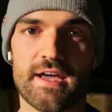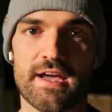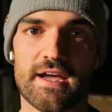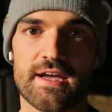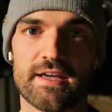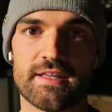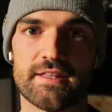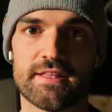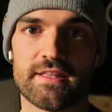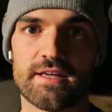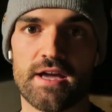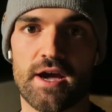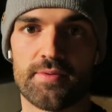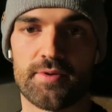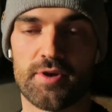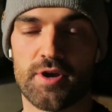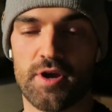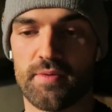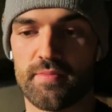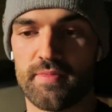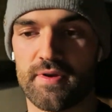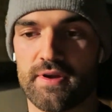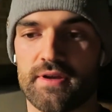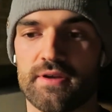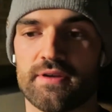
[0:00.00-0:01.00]
in the
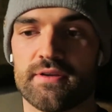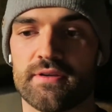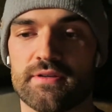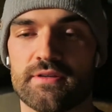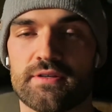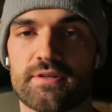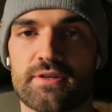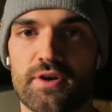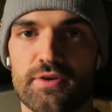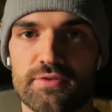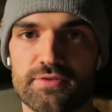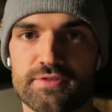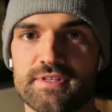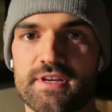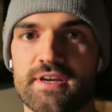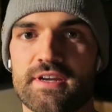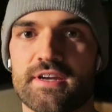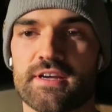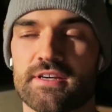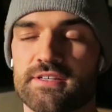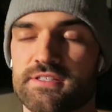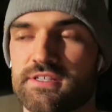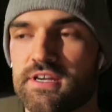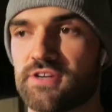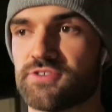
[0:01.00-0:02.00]
upcoming
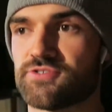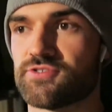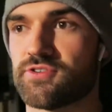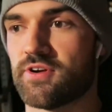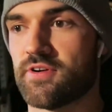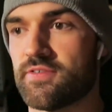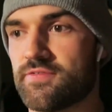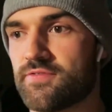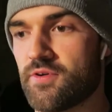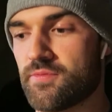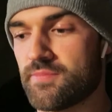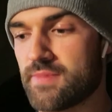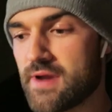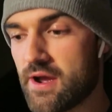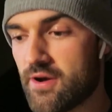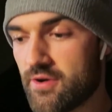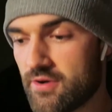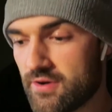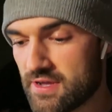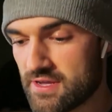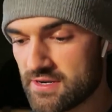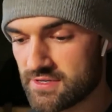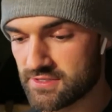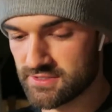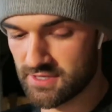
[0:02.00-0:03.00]
content, etc. from now
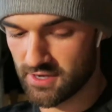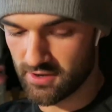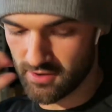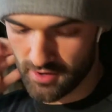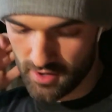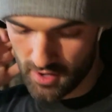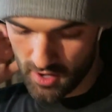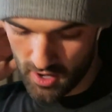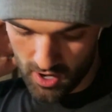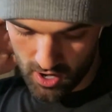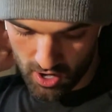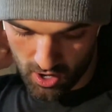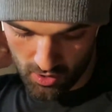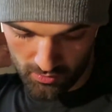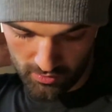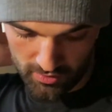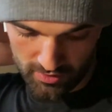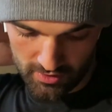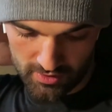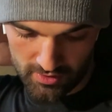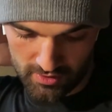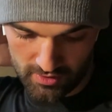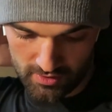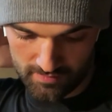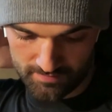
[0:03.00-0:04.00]
on in. So I
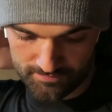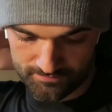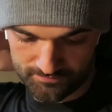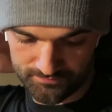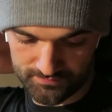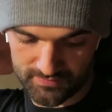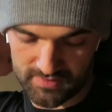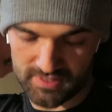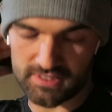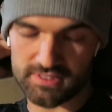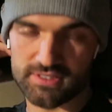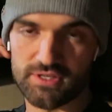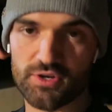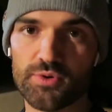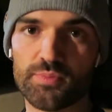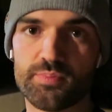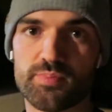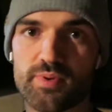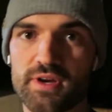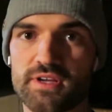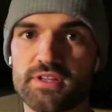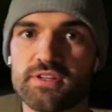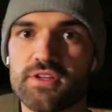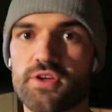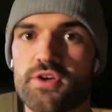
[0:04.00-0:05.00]
want to still
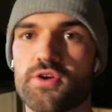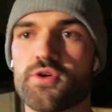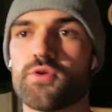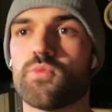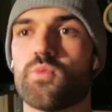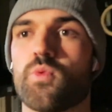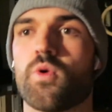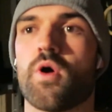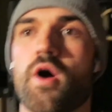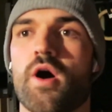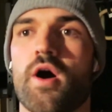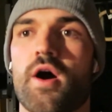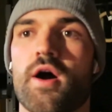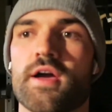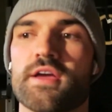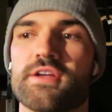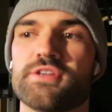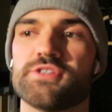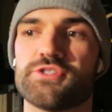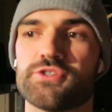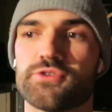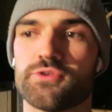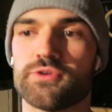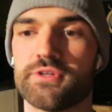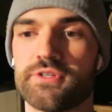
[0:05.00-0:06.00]
bring you what I
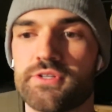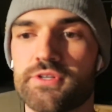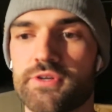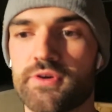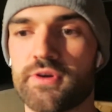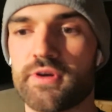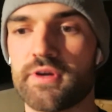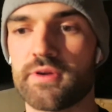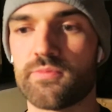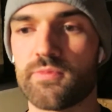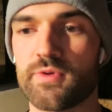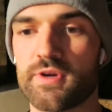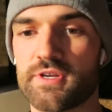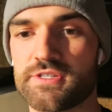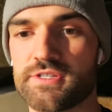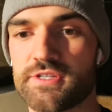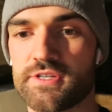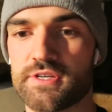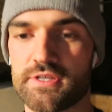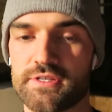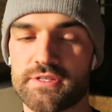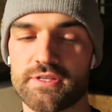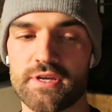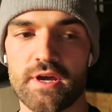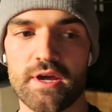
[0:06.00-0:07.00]
enjoy doing, which
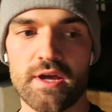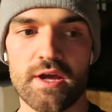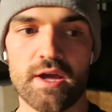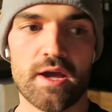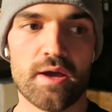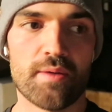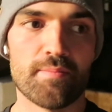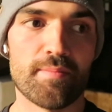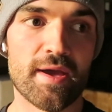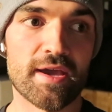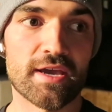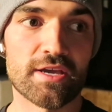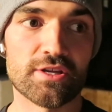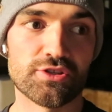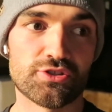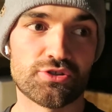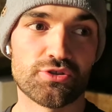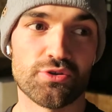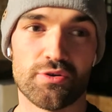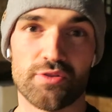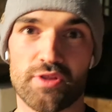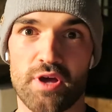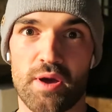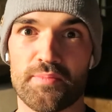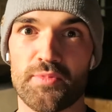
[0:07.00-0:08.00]
is making
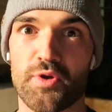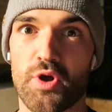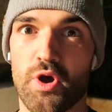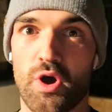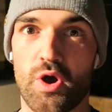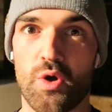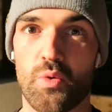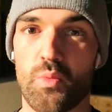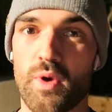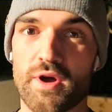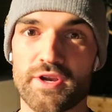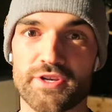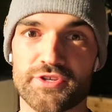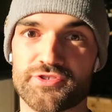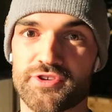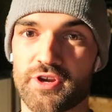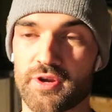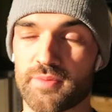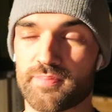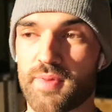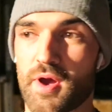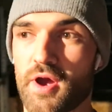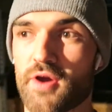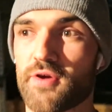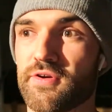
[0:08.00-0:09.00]
sure that I'm not a
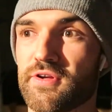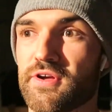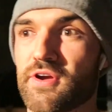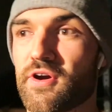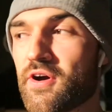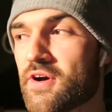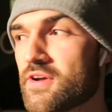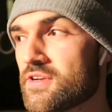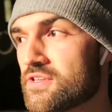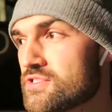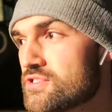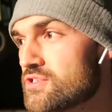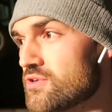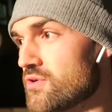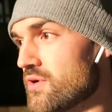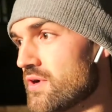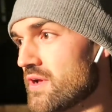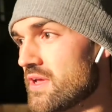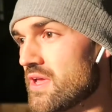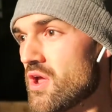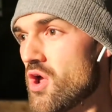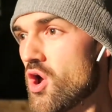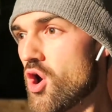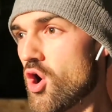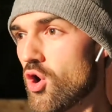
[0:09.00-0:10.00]
one-trick pony. I
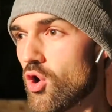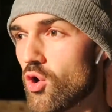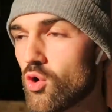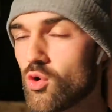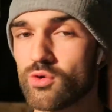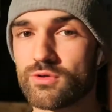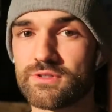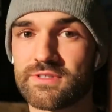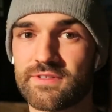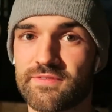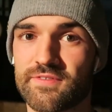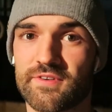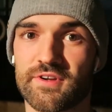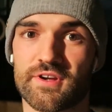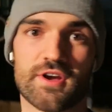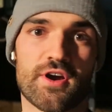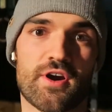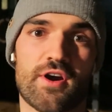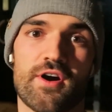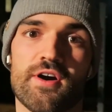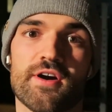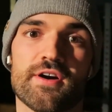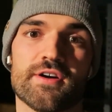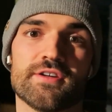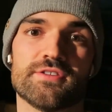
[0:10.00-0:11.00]
enjoy all different
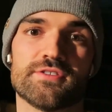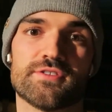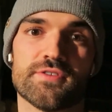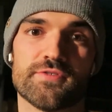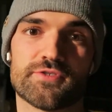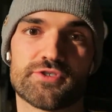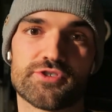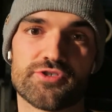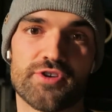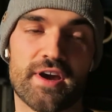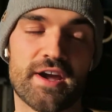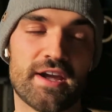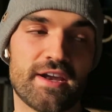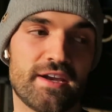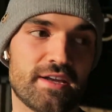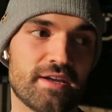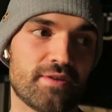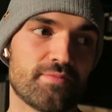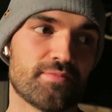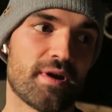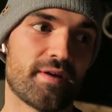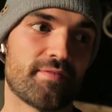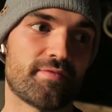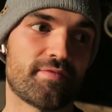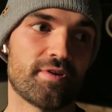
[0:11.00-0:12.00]
kinds of
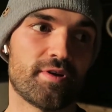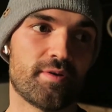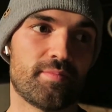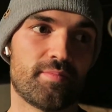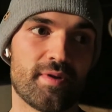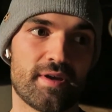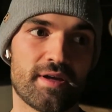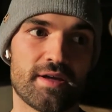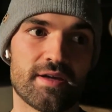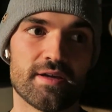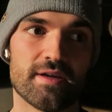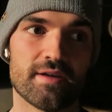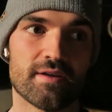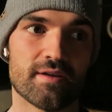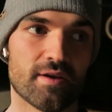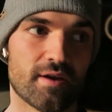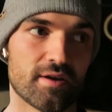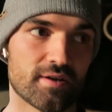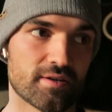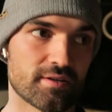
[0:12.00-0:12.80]
training, whether it be